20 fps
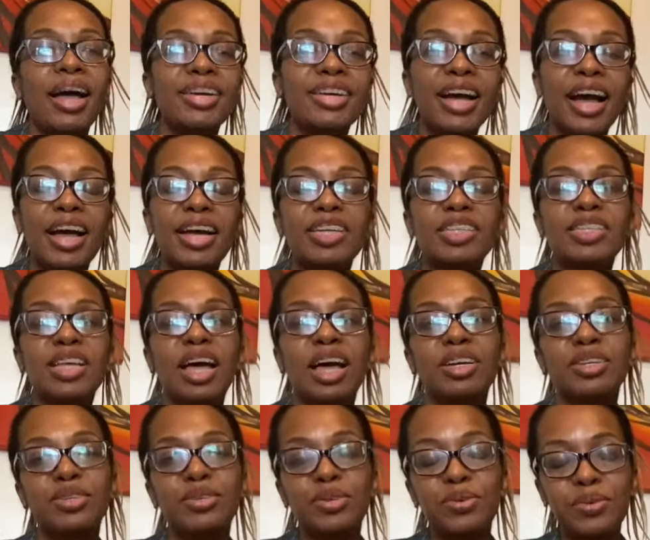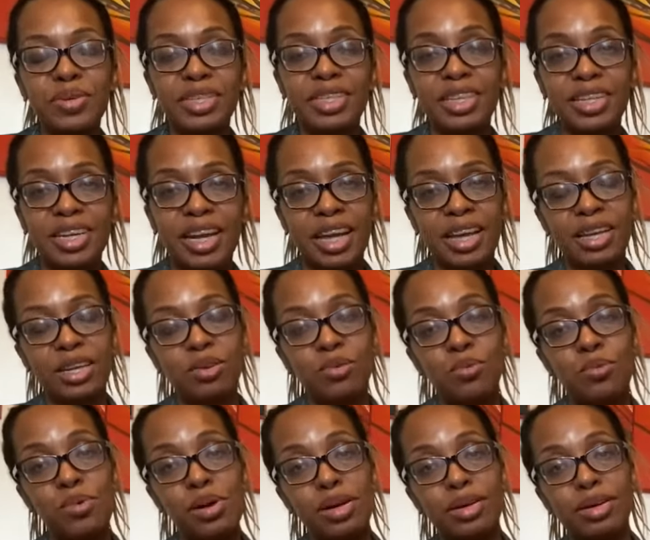guys, how you doing today?
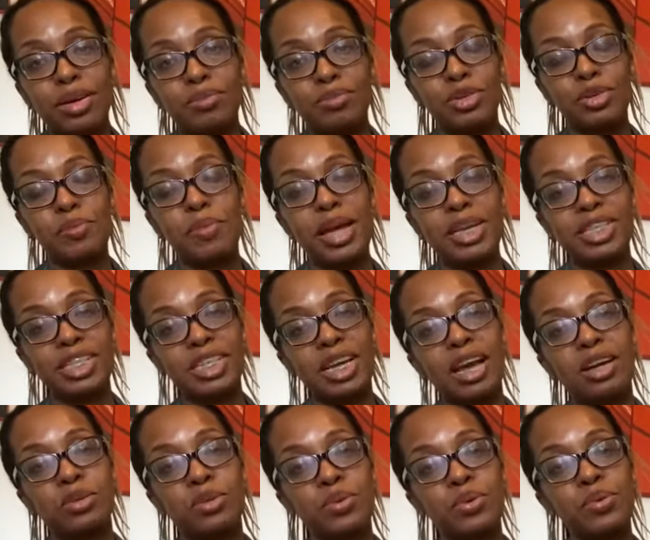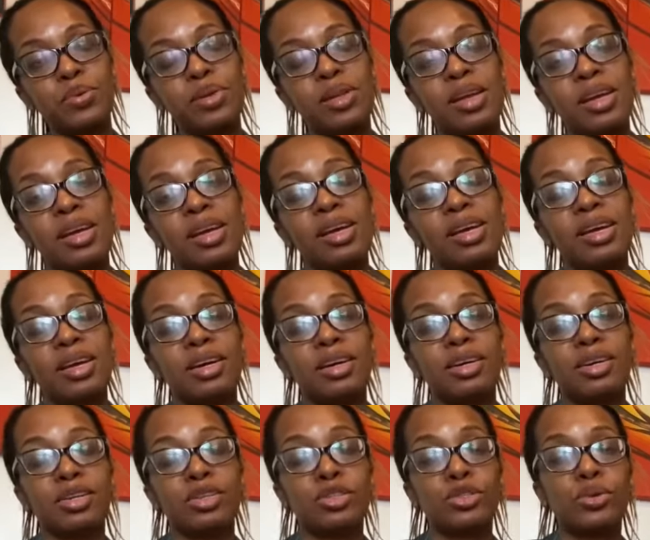Welcome to my channel.
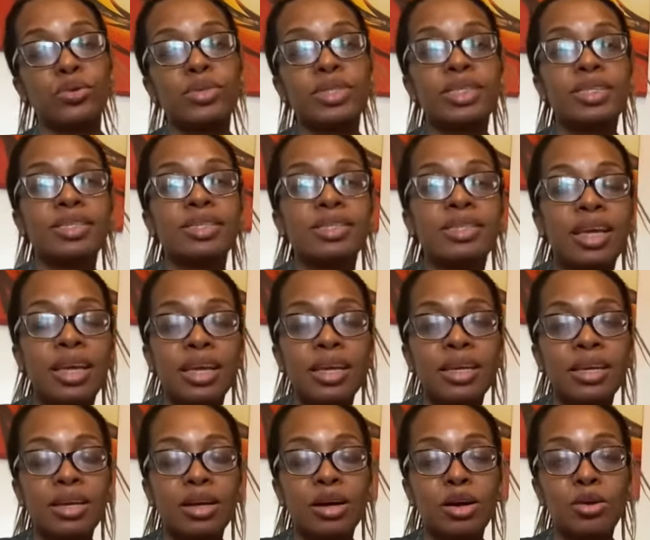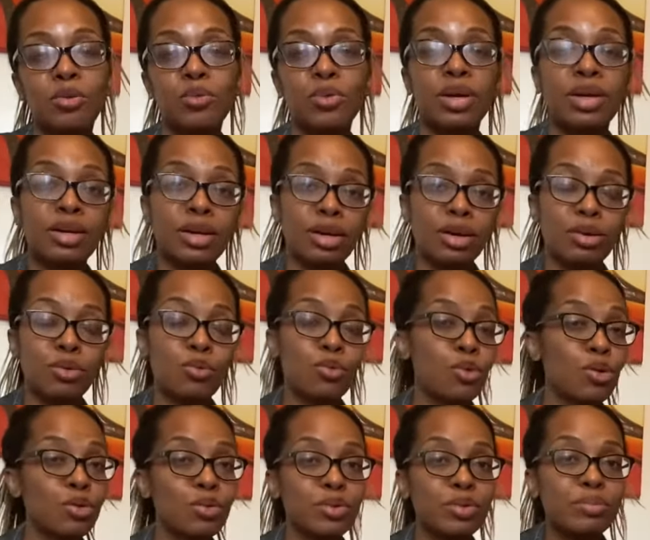So today we're gonna
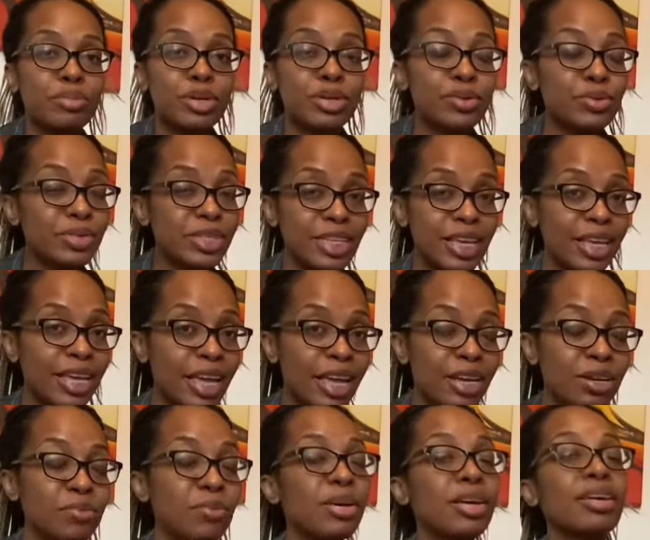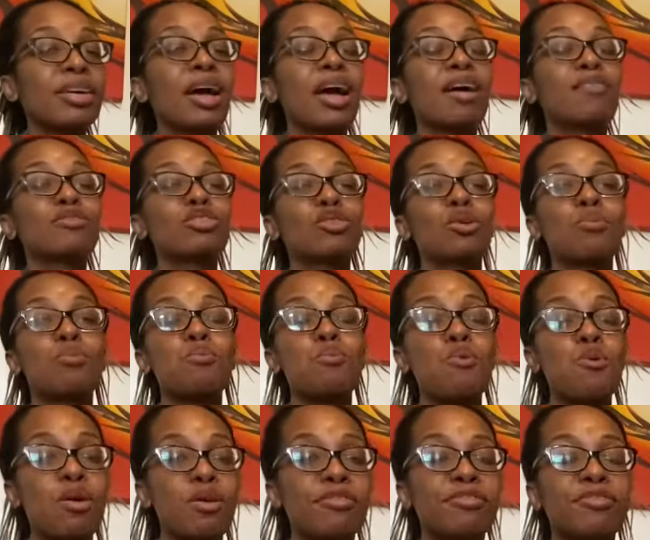work with balloons again. We're gonna have some
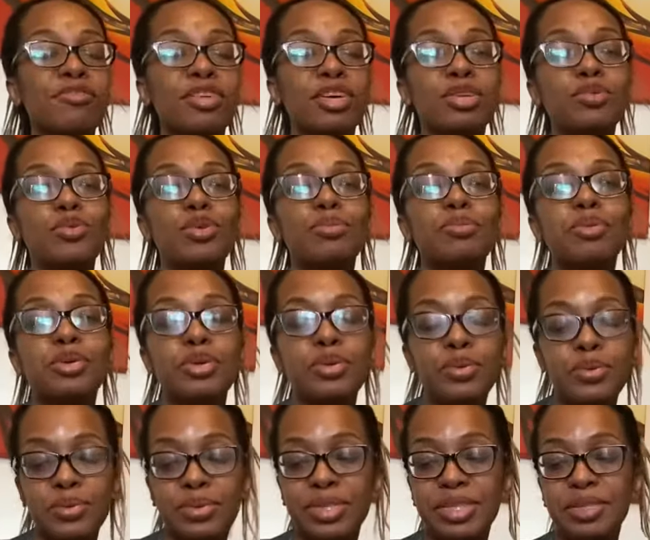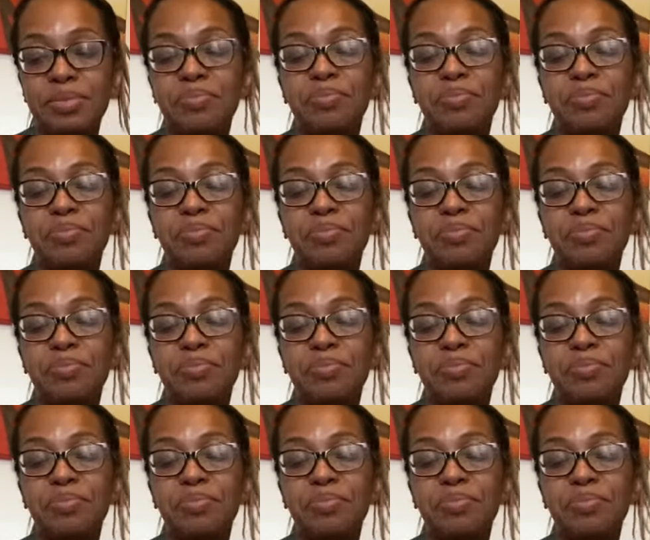more fun with balloons.